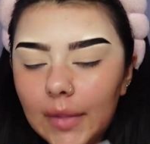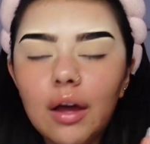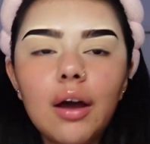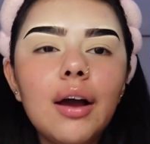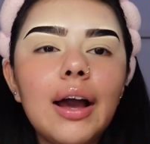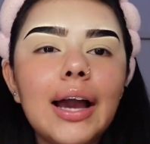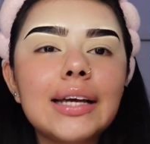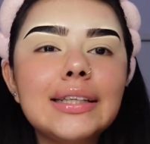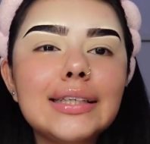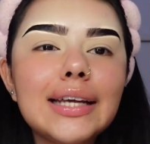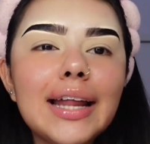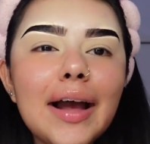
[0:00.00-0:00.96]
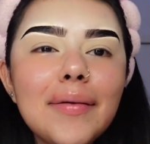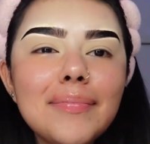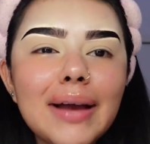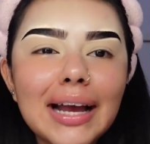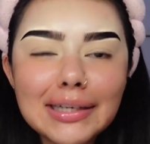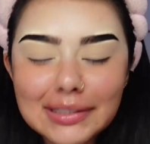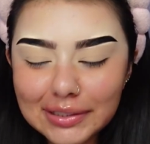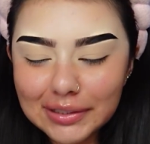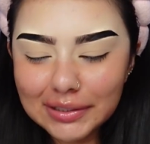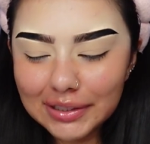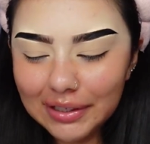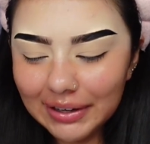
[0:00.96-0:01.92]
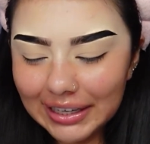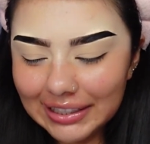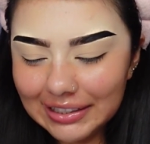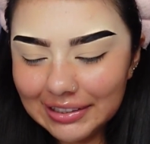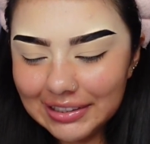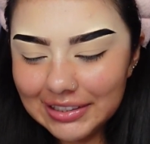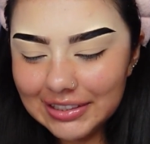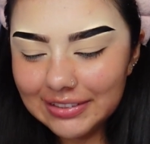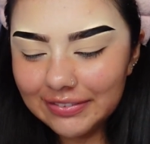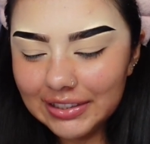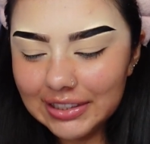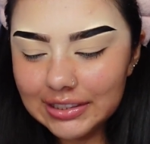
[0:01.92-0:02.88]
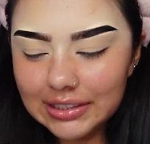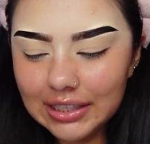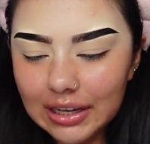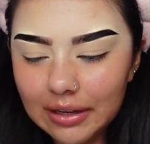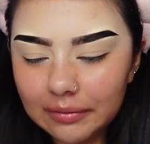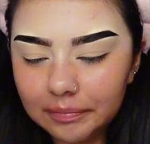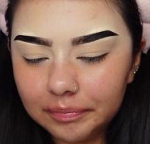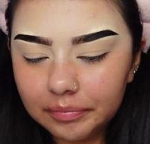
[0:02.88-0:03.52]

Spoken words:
I did have MAC Studio. I literally just finished that.